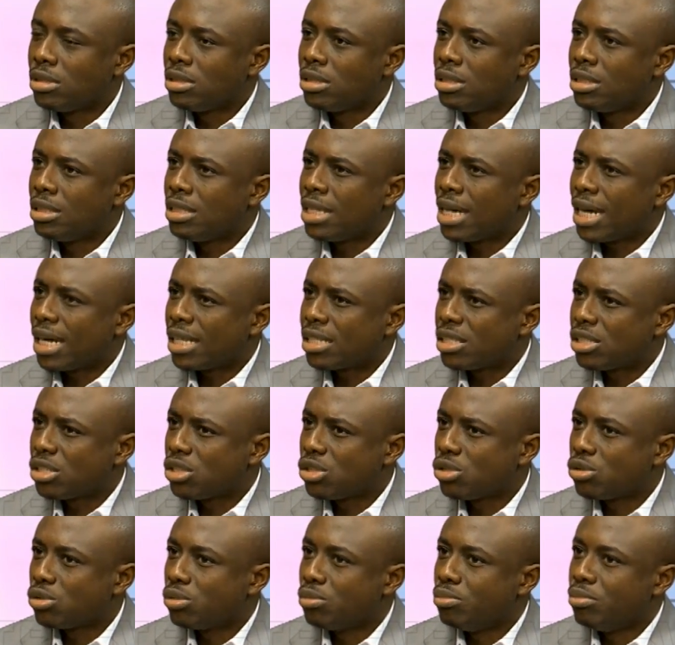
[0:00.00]
That
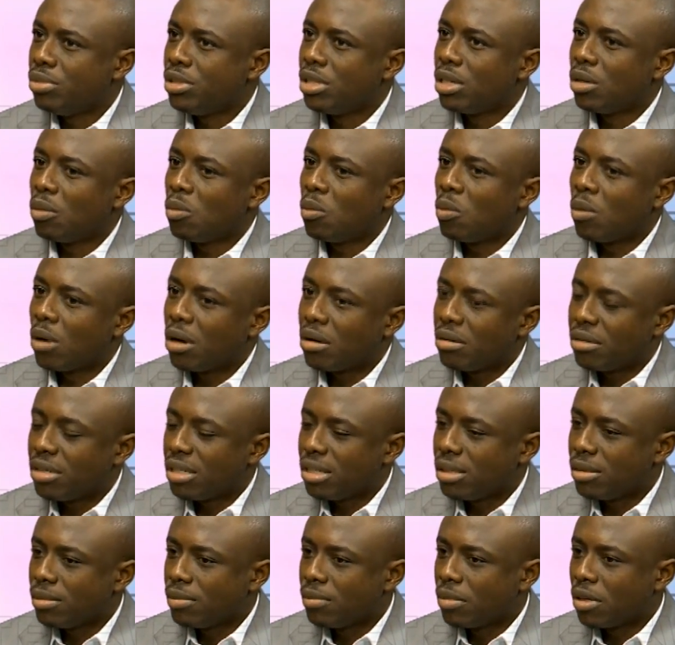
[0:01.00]
should be a
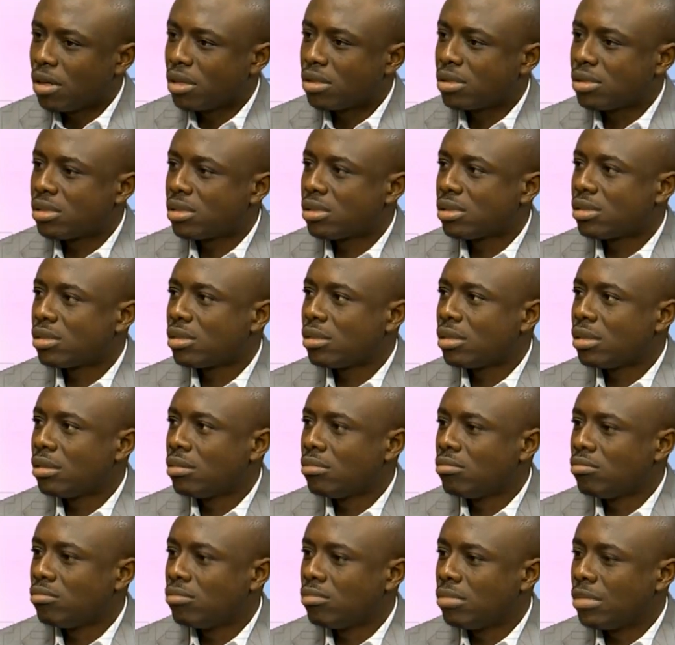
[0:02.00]
worry, but
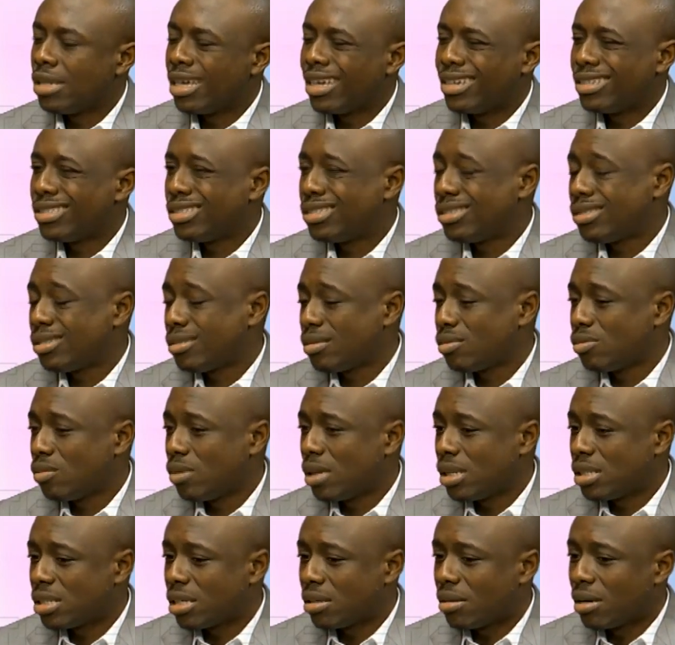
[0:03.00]
there's
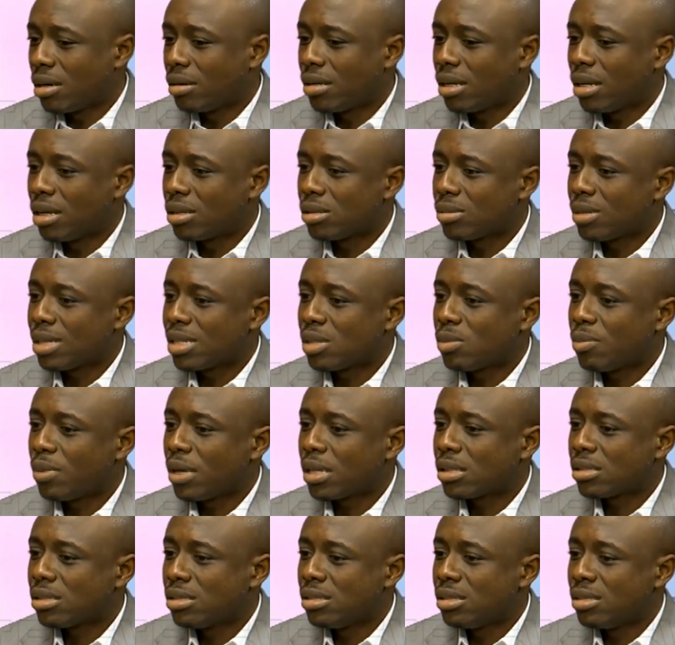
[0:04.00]
ways around that. We
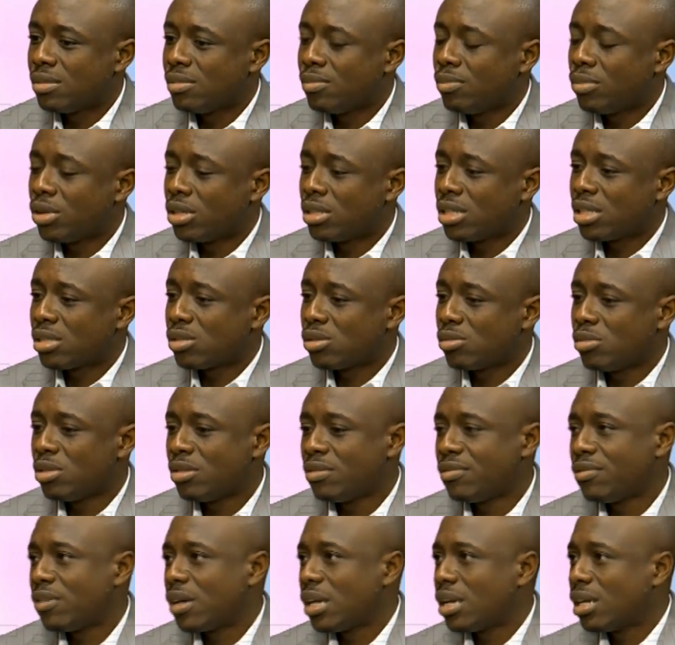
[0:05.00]
expect the budget to be
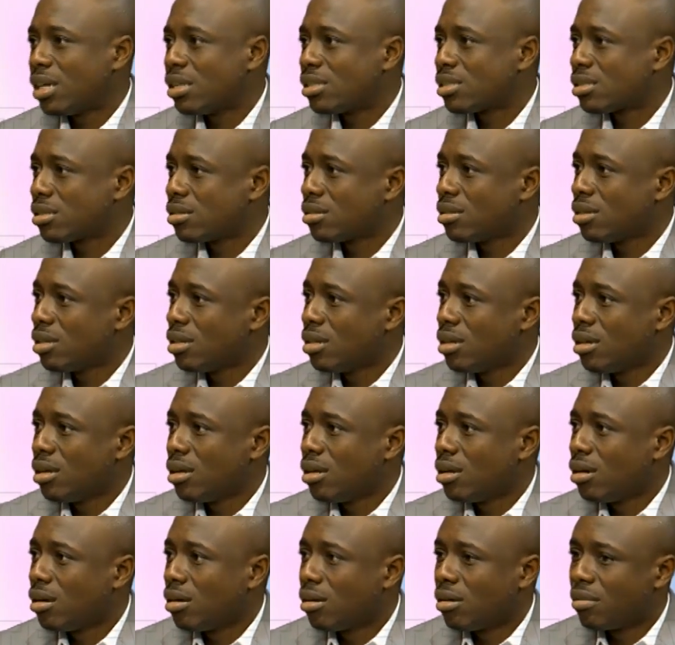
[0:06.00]
financed
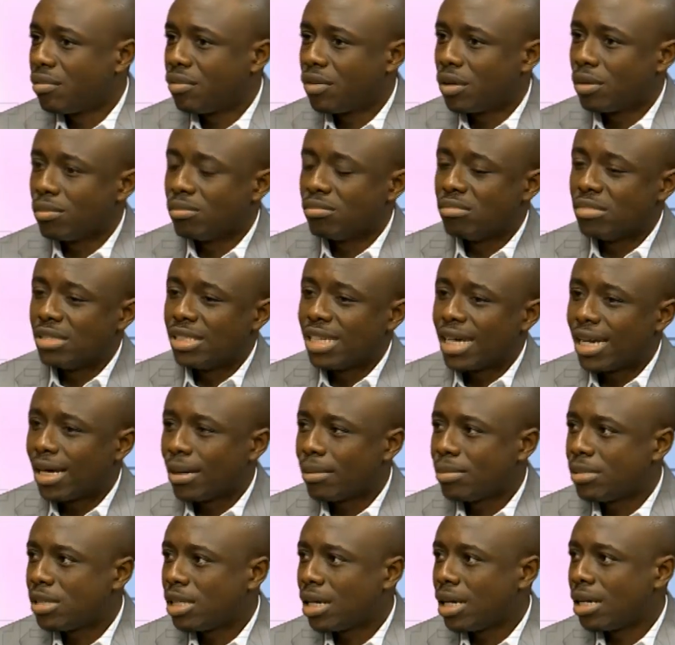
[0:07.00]
from
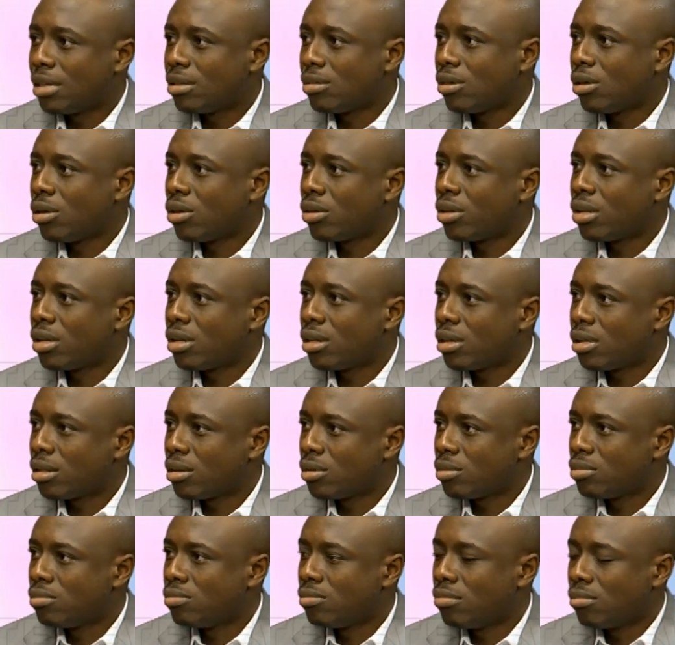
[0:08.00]
debt and
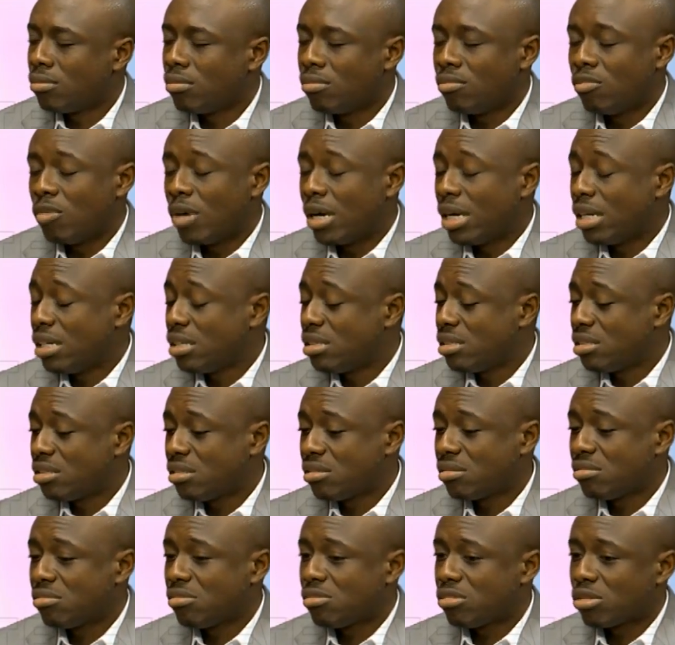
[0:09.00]
other ways
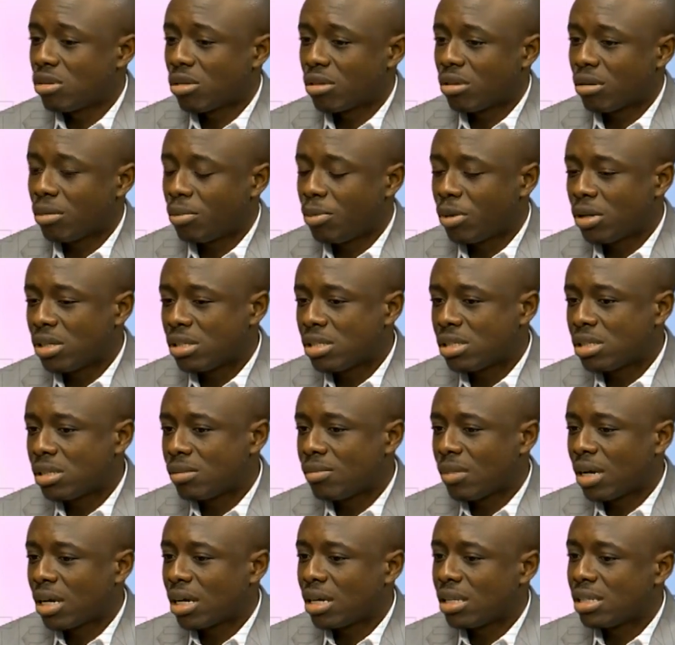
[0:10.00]
through other policy
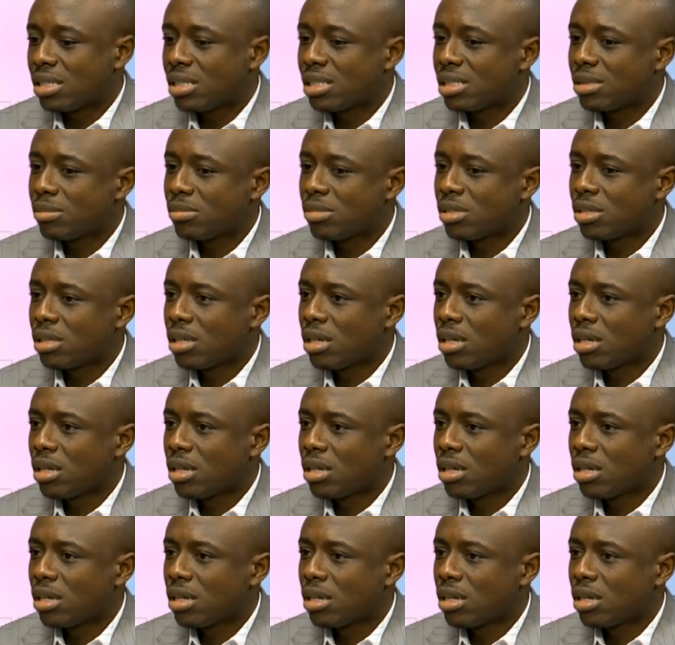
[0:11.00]
mechanisms.